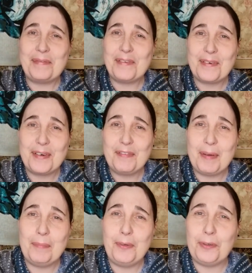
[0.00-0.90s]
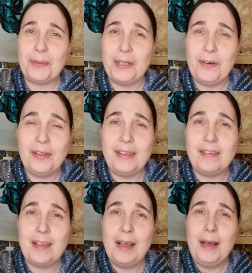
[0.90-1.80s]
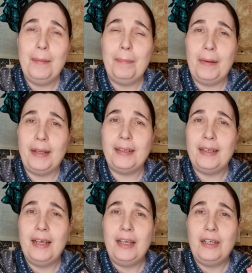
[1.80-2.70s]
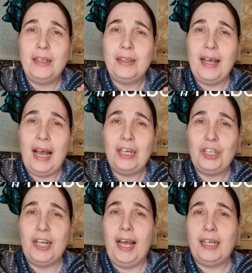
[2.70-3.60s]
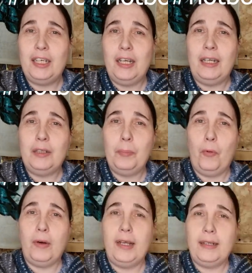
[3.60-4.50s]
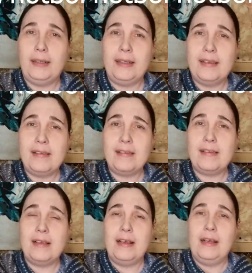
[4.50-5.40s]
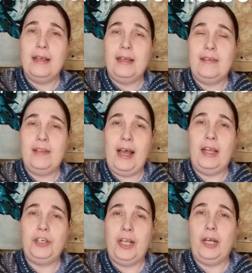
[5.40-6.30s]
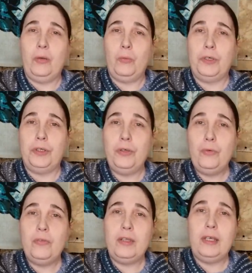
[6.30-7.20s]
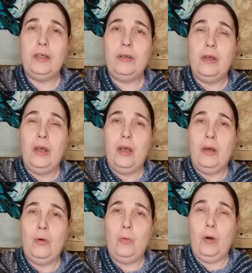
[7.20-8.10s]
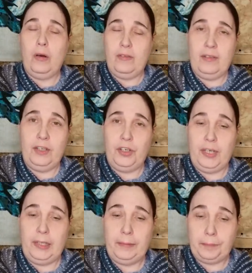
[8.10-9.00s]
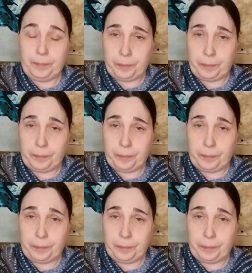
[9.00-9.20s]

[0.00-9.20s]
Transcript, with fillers: I'm sorry if I'm butchering all this, but the hashtag not bored at this is the hashtag we're using who are stitching